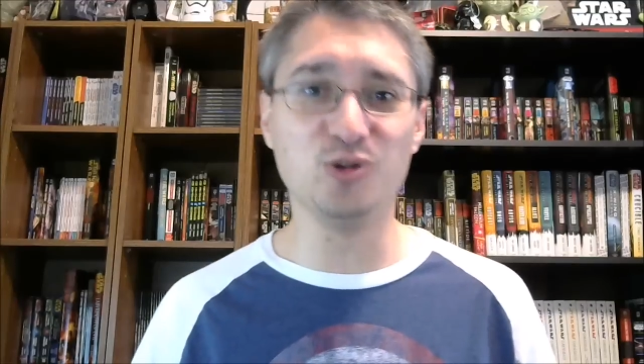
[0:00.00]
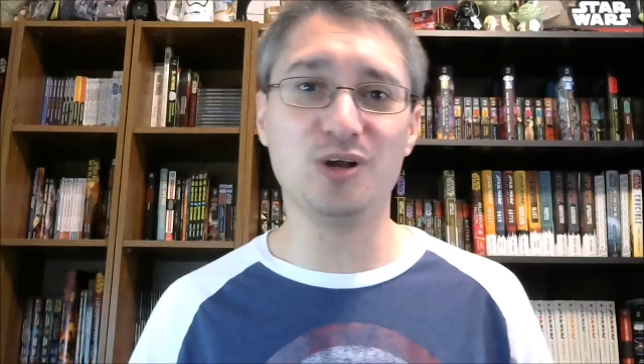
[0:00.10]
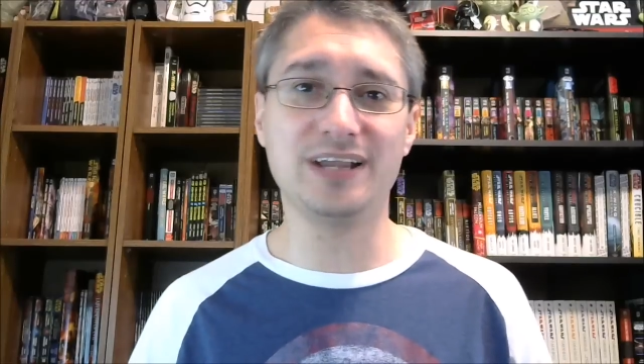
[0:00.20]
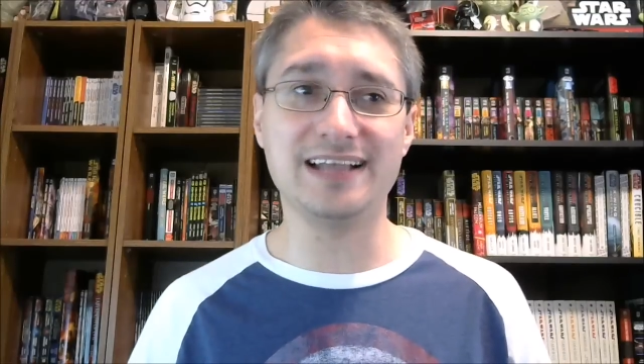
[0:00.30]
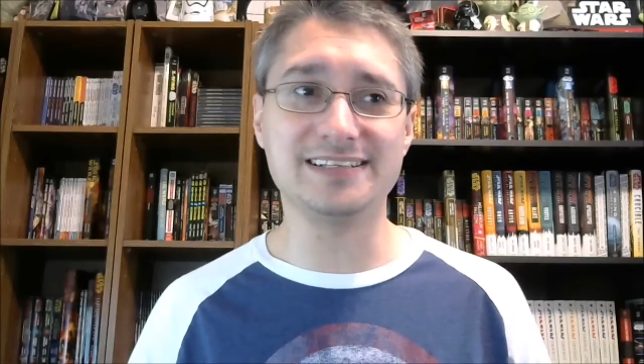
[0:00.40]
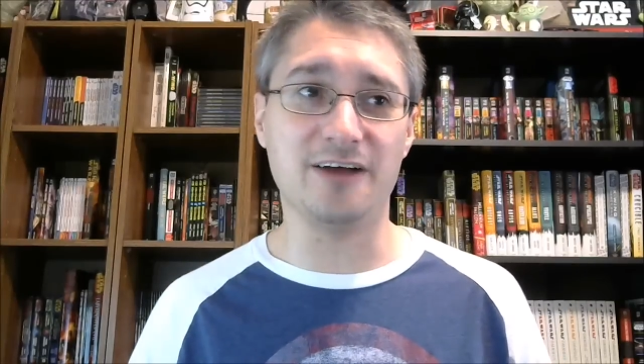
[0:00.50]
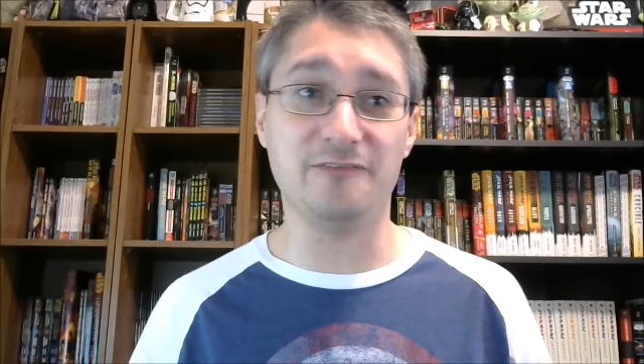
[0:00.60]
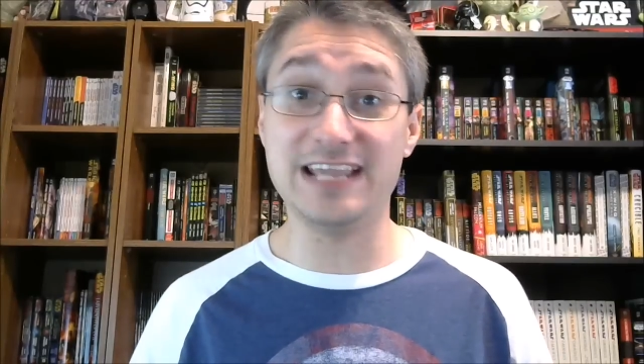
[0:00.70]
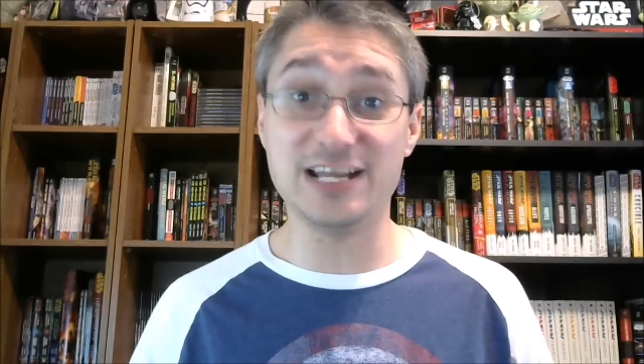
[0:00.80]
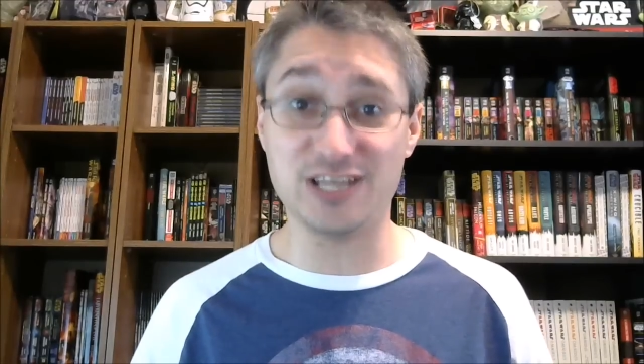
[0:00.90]
look at
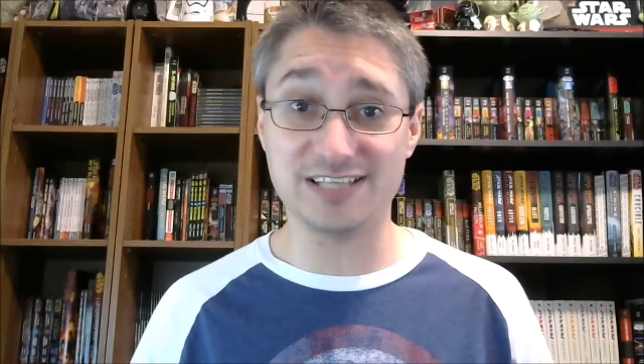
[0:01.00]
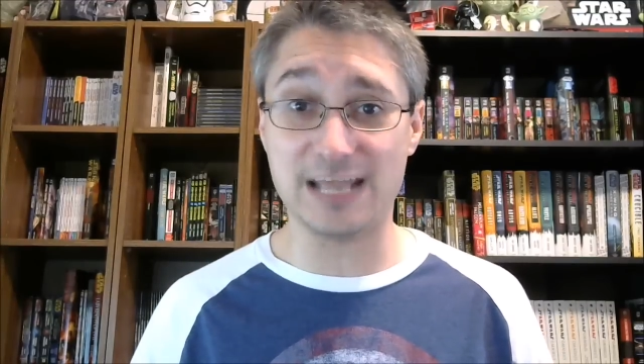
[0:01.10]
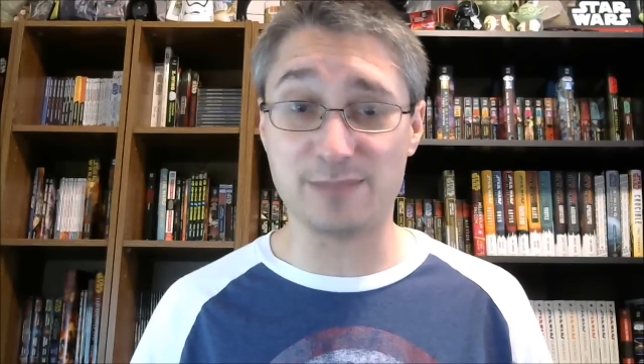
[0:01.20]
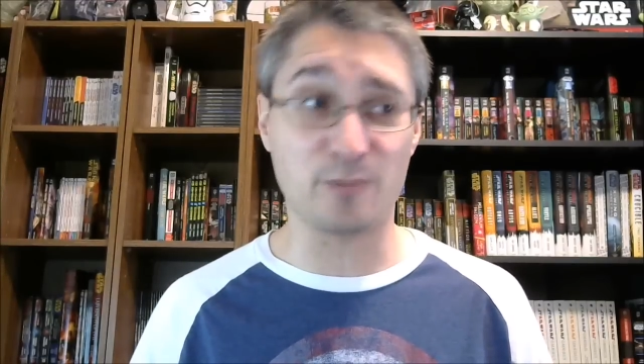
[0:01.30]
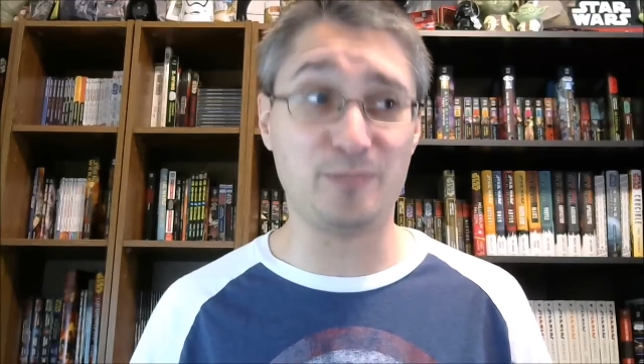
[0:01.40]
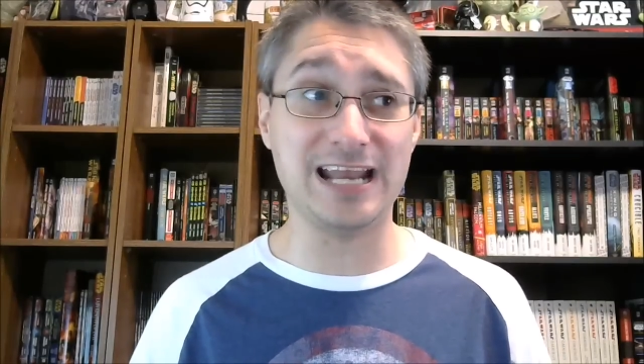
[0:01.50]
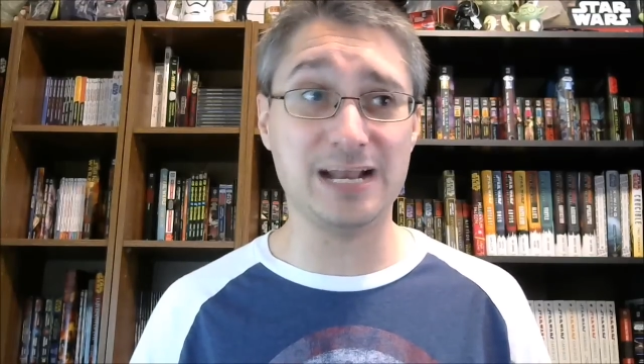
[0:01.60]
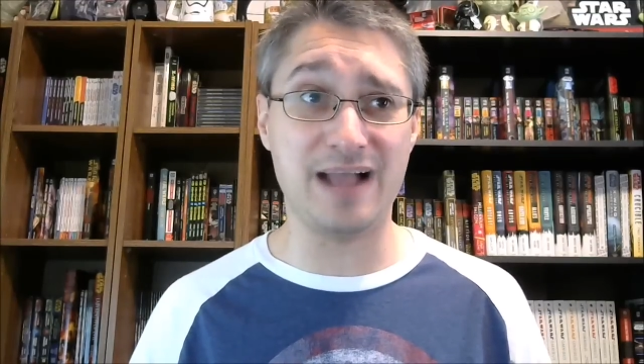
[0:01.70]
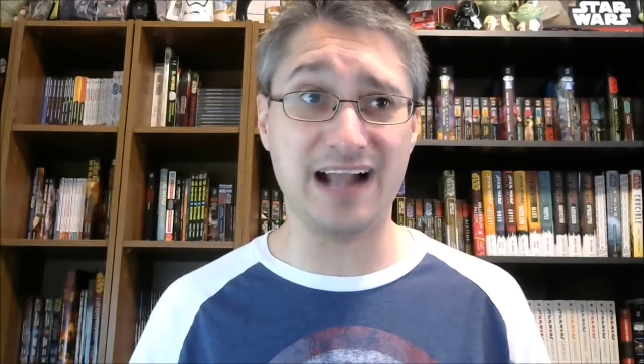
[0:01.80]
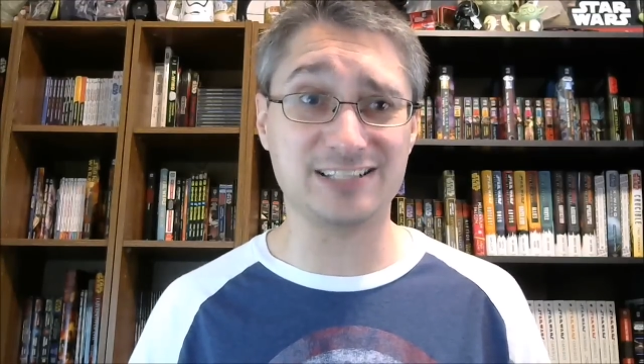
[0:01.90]
VHS tape or
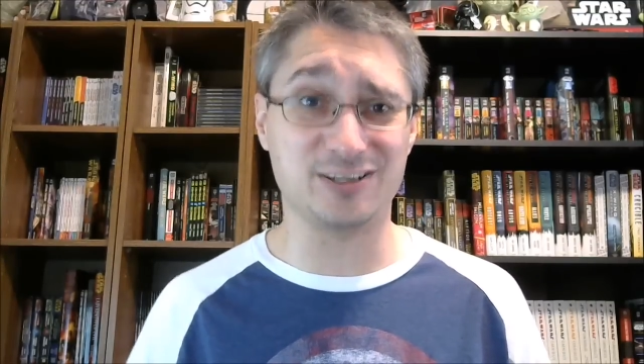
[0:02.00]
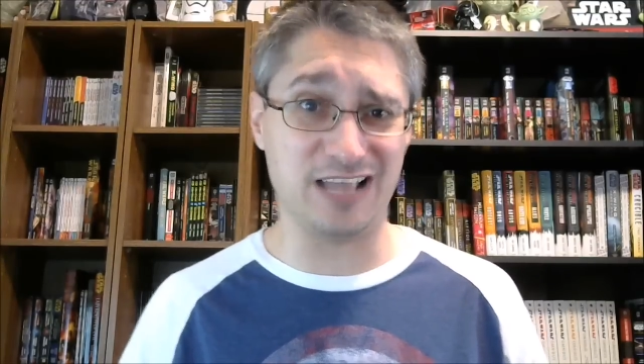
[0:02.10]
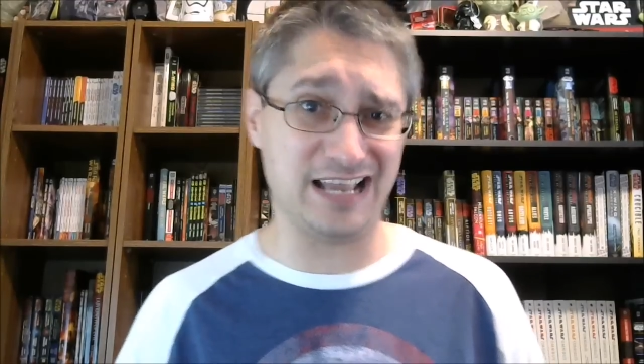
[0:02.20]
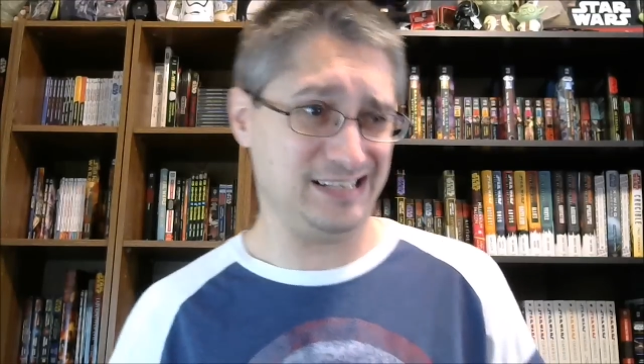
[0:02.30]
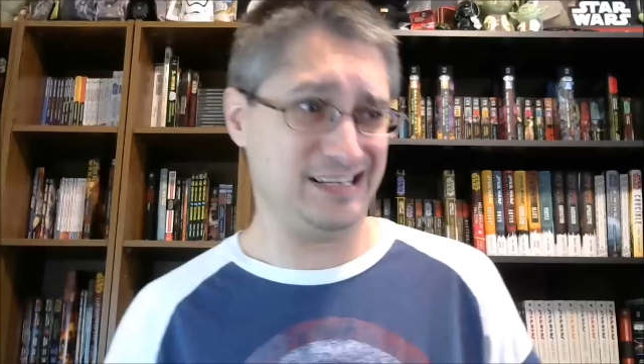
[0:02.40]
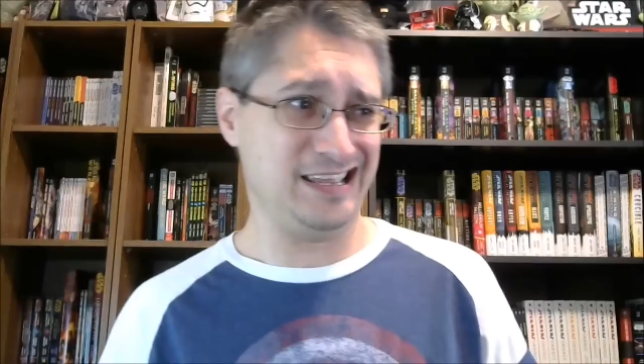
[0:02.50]
Betamax and are like,